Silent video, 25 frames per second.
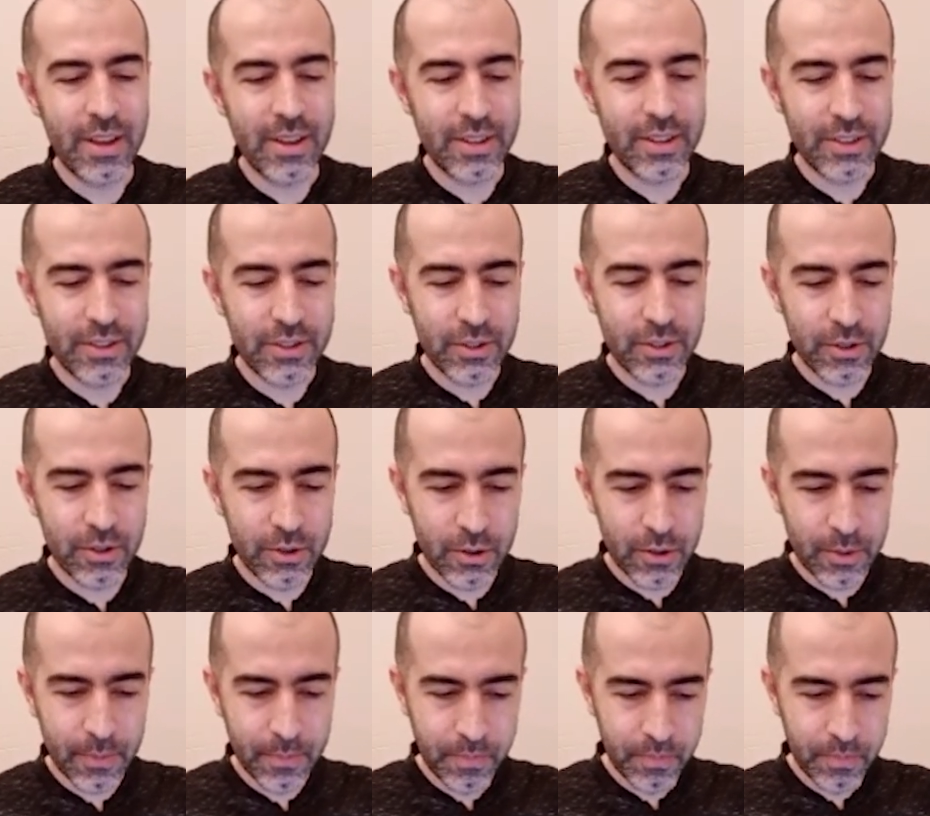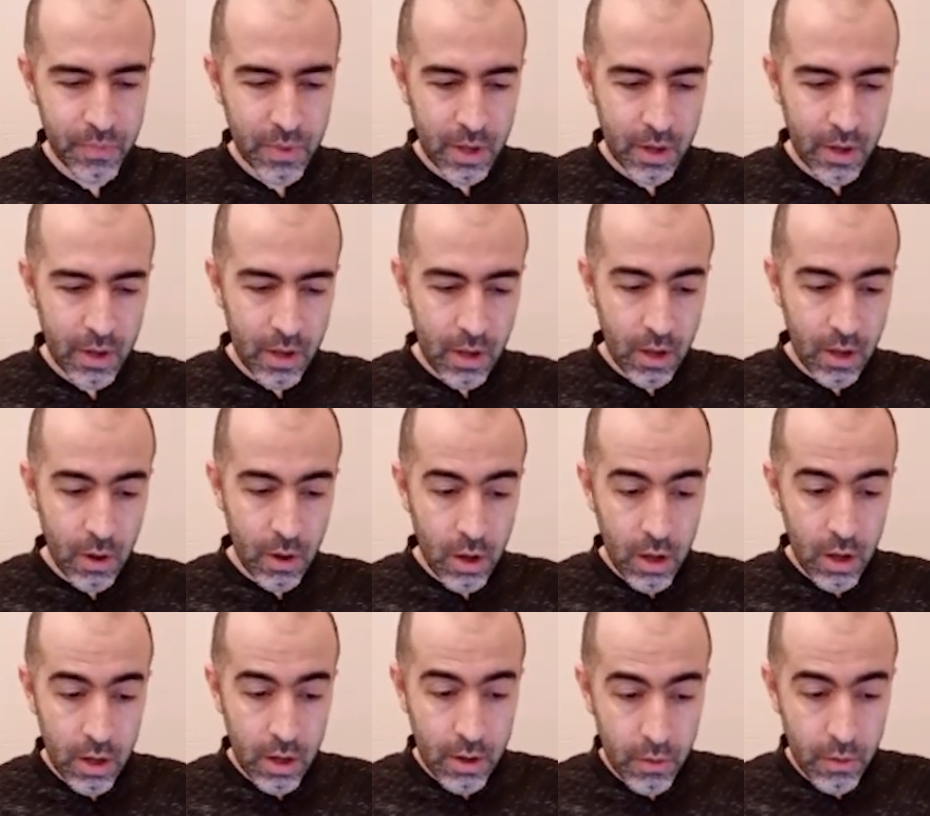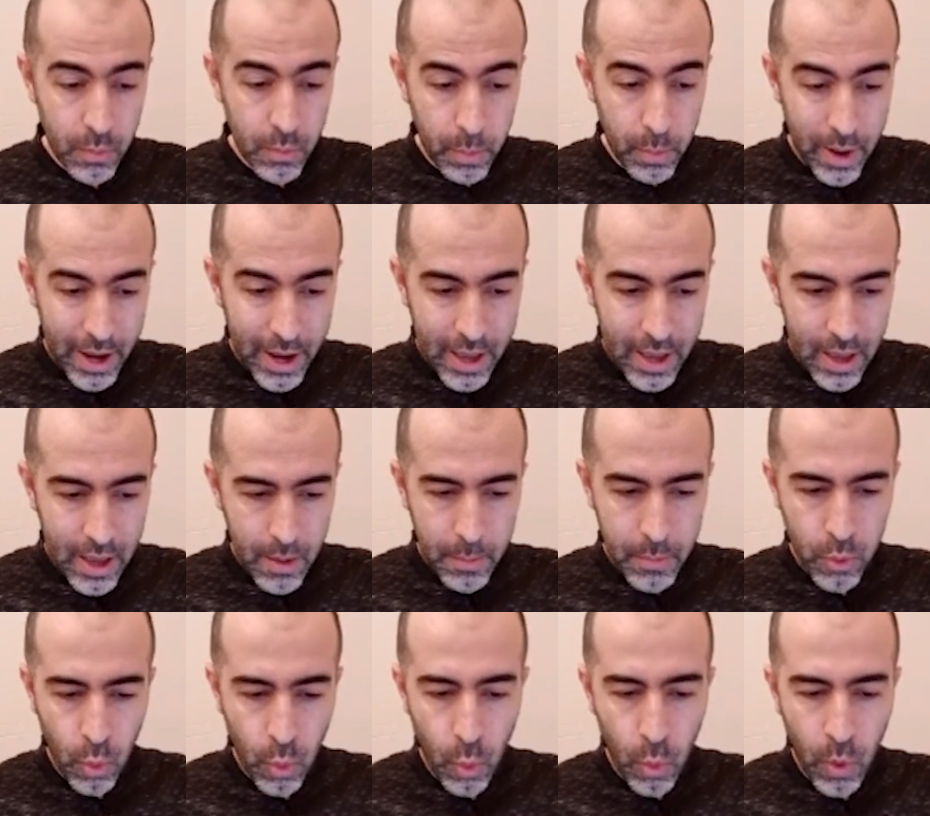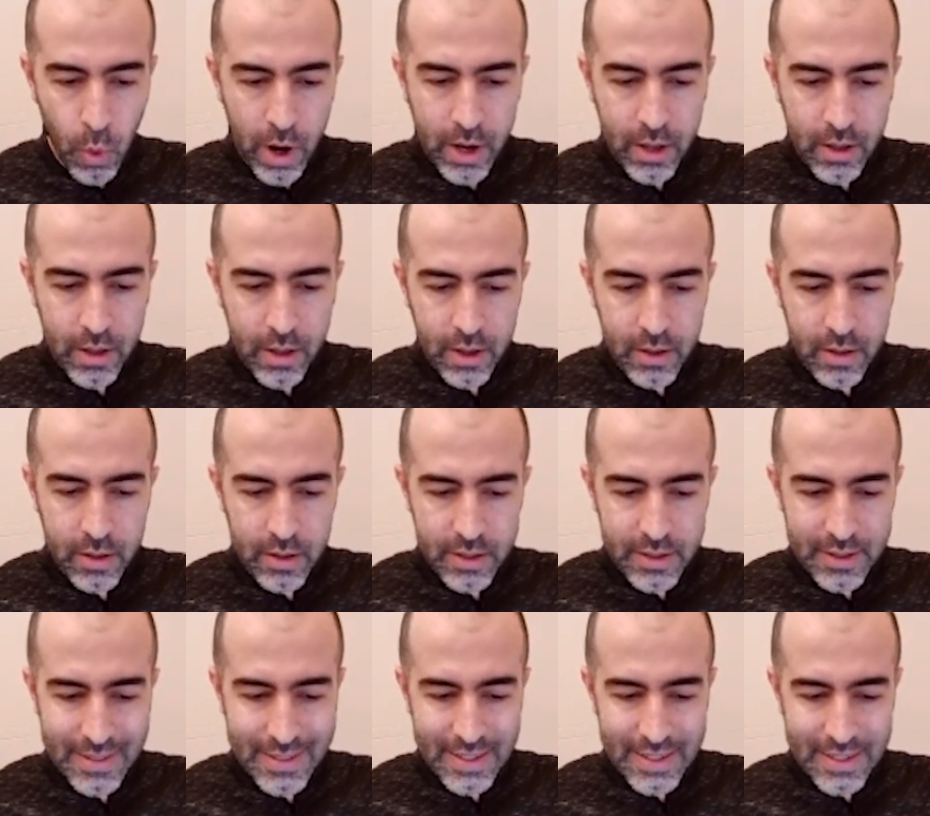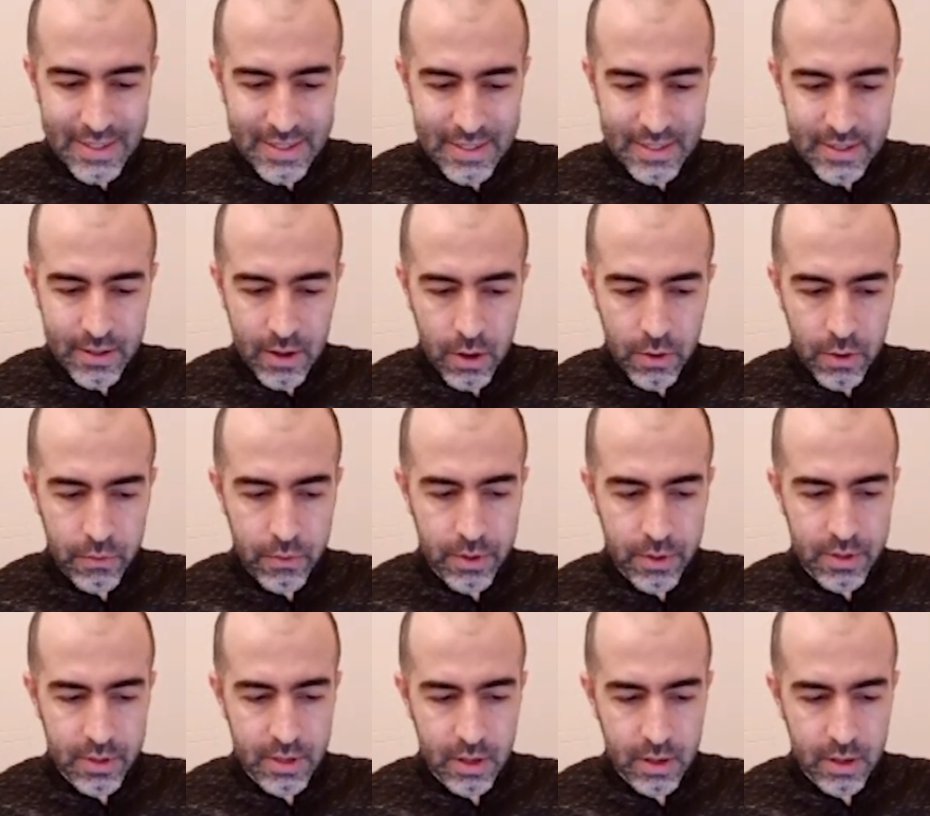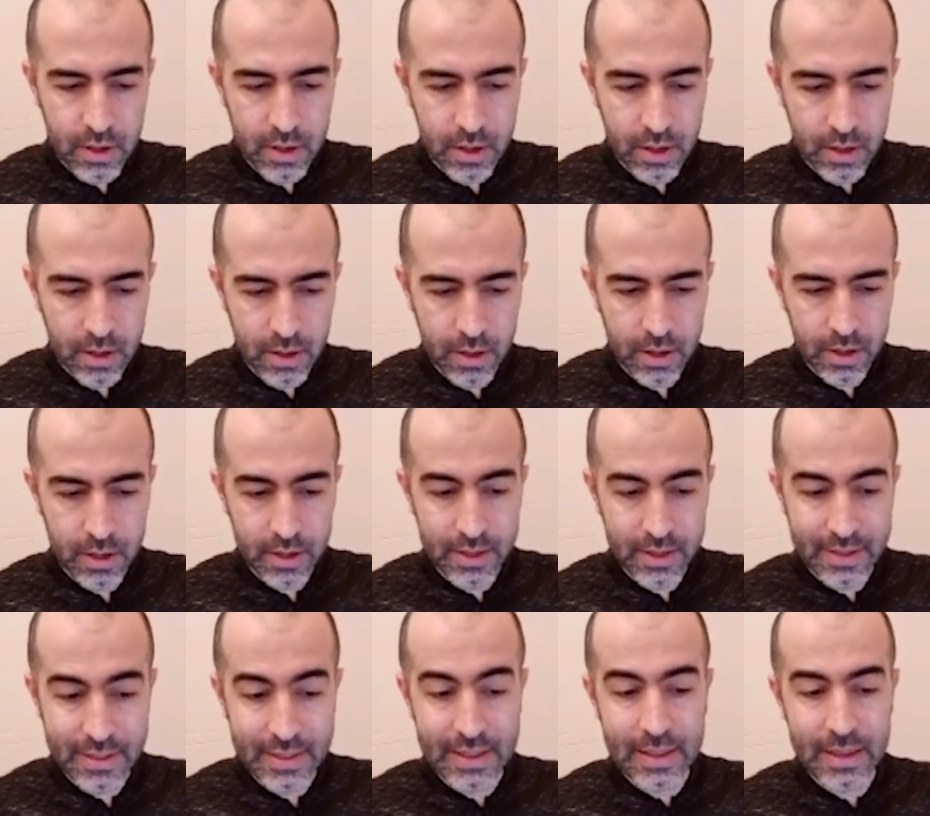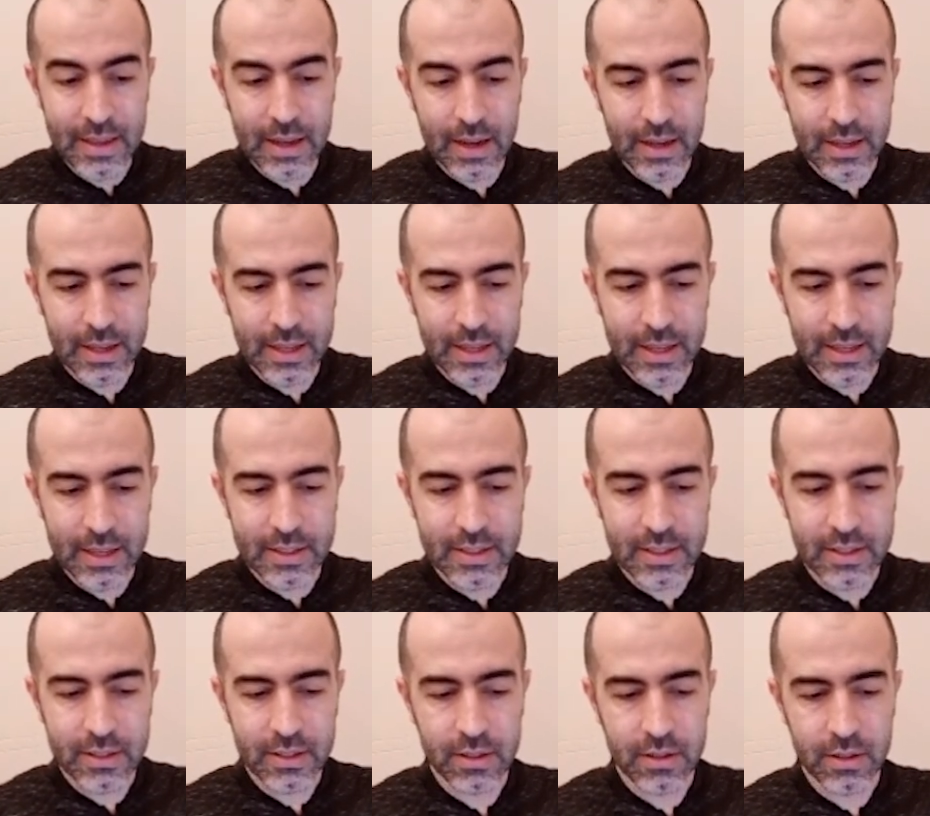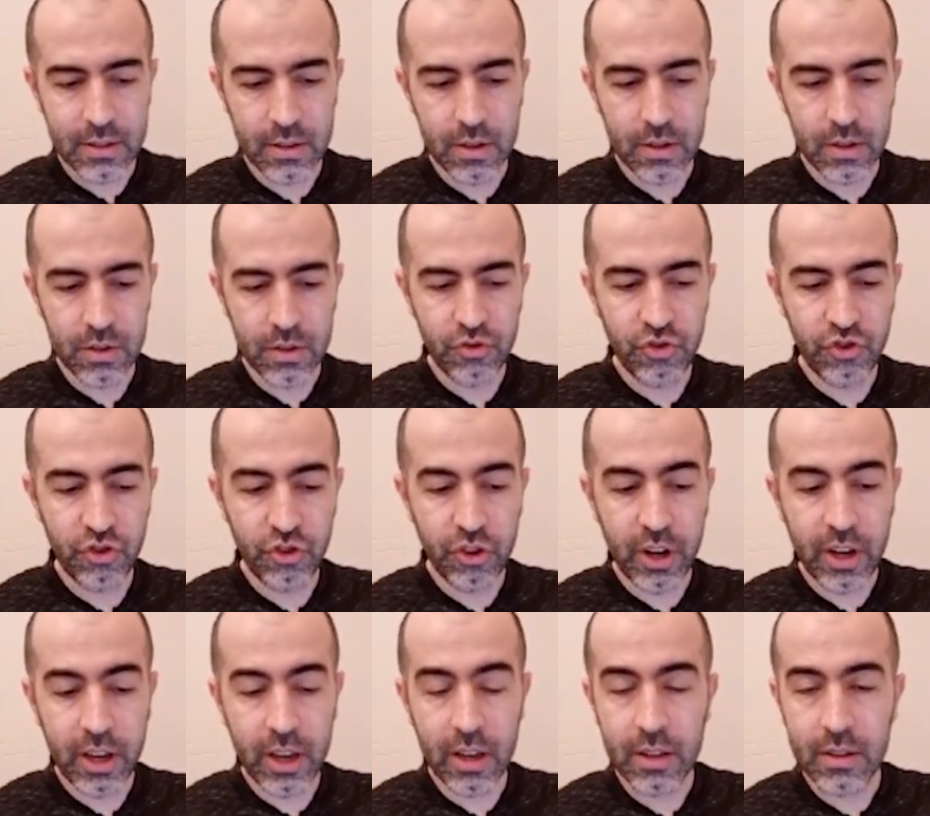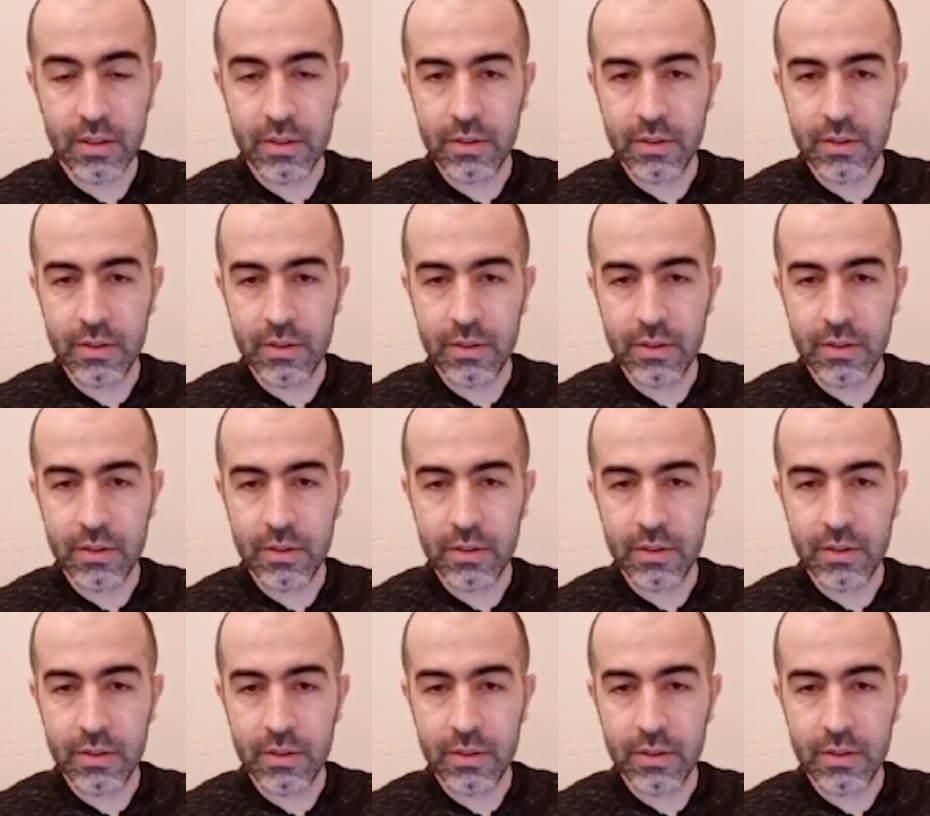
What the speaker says: So by providing this service, TIA is trying